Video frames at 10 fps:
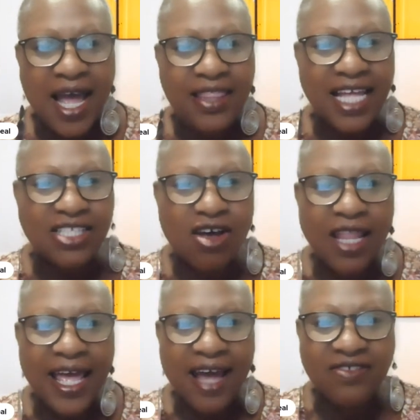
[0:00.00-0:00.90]
That's all
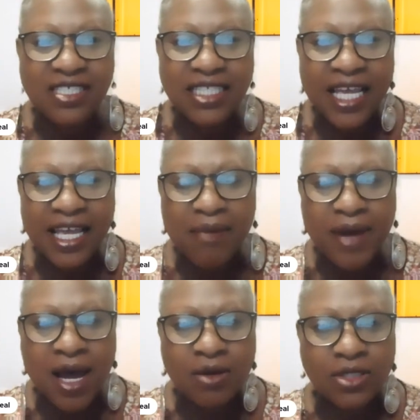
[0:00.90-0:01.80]
I have to say
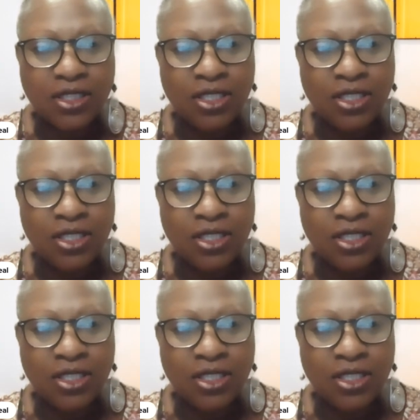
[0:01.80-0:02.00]
about